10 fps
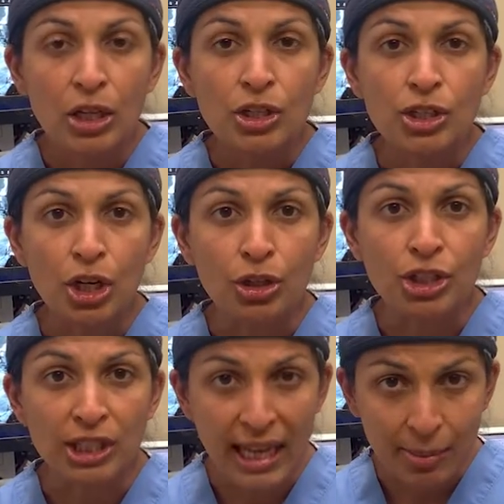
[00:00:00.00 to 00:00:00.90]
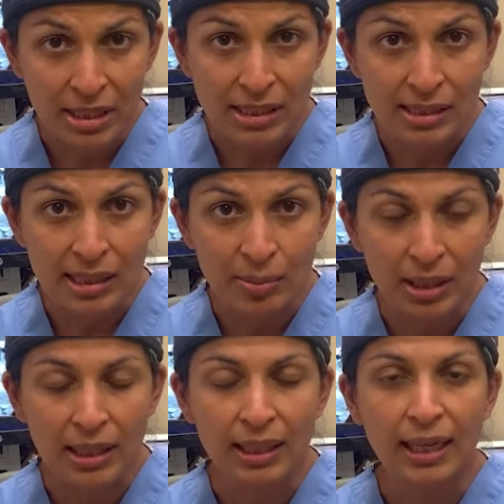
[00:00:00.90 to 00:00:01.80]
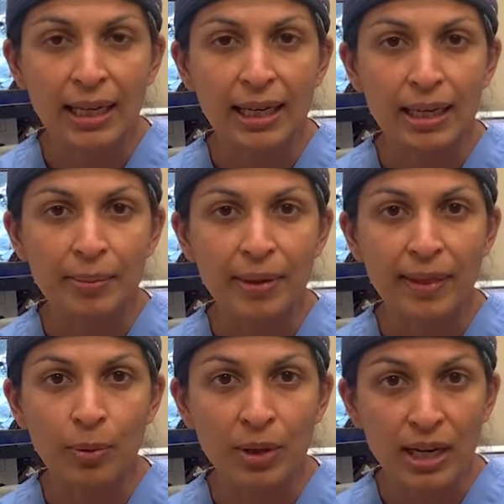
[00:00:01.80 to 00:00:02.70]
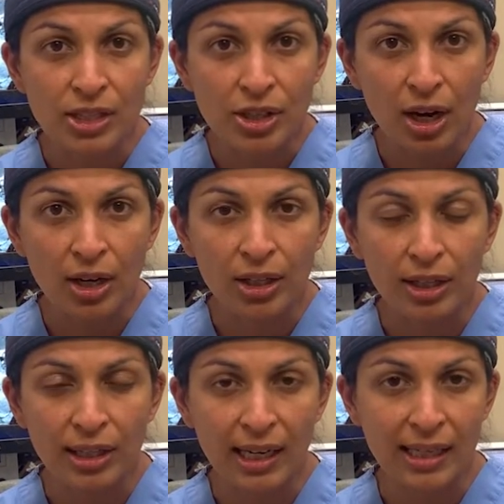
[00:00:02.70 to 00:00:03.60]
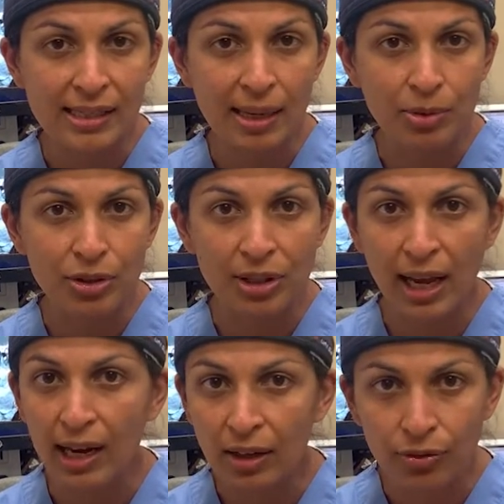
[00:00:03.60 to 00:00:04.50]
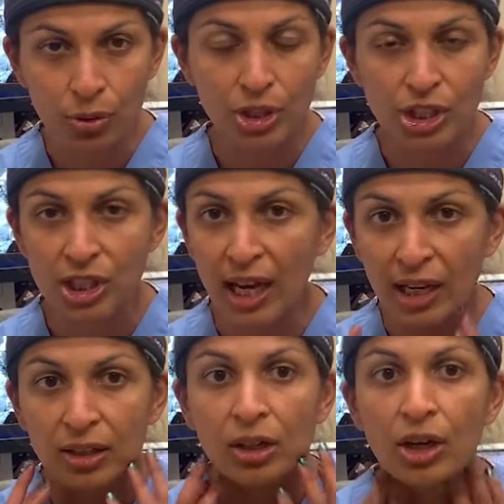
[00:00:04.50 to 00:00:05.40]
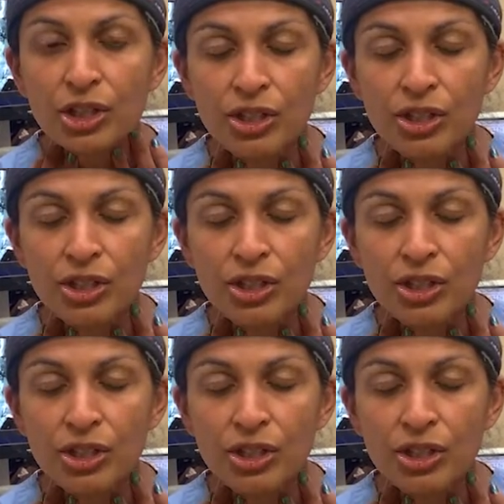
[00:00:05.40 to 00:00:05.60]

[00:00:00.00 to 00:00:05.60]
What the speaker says: So she came in to see me, and then when I saw her and I examined her neck, of course she had a large